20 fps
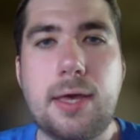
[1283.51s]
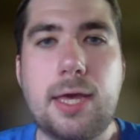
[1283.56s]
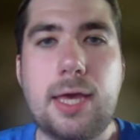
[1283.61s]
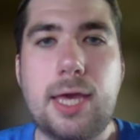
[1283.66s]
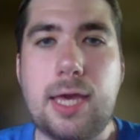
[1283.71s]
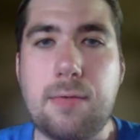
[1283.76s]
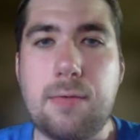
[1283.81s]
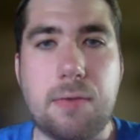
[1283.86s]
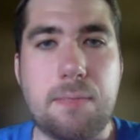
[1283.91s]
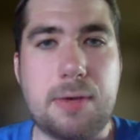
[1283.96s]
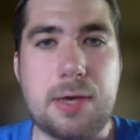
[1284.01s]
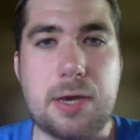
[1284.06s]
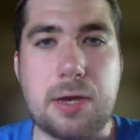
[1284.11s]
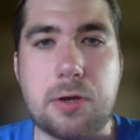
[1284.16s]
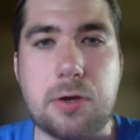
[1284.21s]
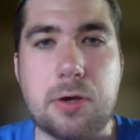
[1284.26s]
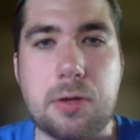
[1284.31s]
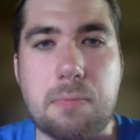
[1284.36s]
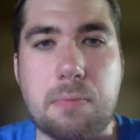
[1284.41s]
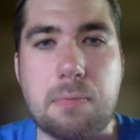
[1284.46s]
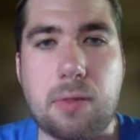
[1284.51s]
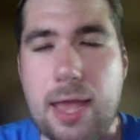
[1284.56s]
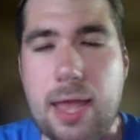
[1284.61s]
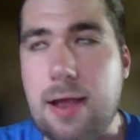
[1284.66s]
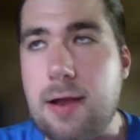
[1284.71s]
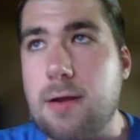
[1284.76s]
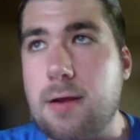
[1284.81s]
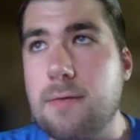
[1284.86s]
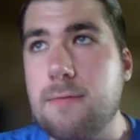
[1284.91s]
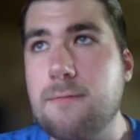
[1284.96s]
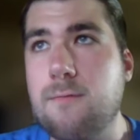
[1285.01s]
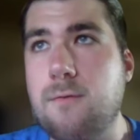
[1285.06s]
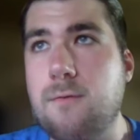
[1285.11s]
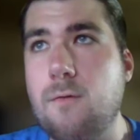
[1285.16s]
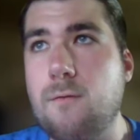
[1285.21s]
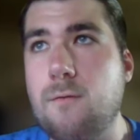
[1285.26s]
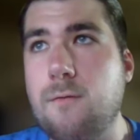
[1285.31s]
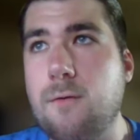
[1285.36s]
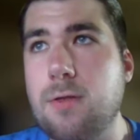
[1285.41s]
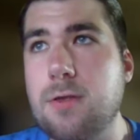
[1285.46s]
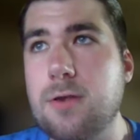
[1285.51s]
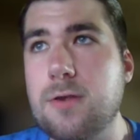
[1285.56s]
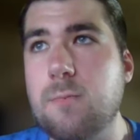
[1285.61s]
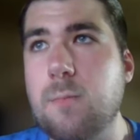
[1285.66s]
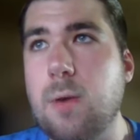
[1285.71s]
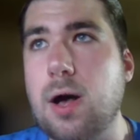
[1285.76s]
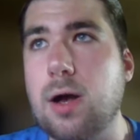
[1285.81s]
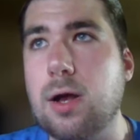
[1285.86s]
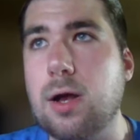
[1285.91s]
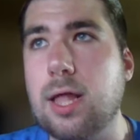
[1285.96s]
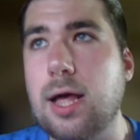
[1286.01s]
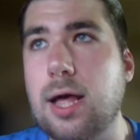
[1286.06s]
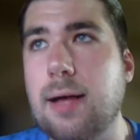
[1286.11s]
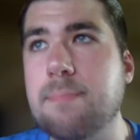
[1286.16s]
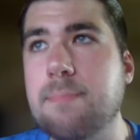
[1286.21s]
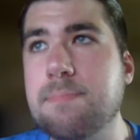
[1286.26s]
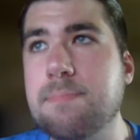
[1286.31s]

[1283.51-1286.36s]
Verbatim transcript: he would be a good player for this ball club.